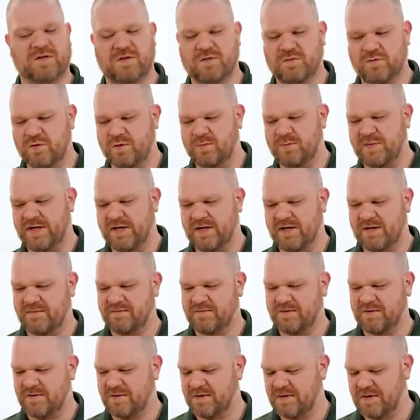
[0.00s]
in the room here.
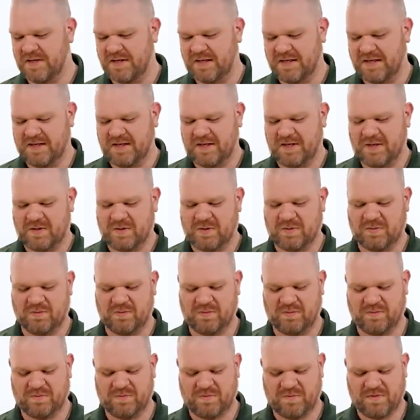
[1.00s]
If you're
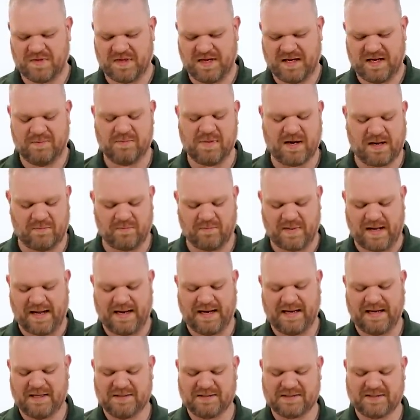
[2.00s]
thinking about
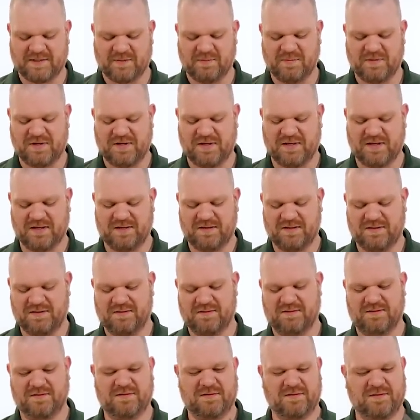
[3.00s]
buying something,
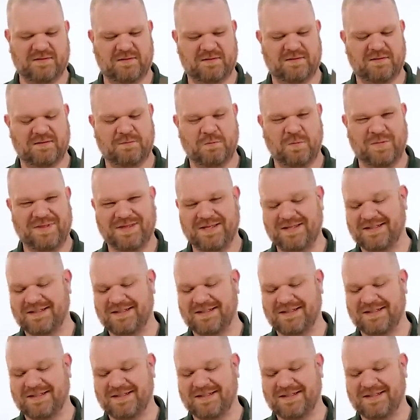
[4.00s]
but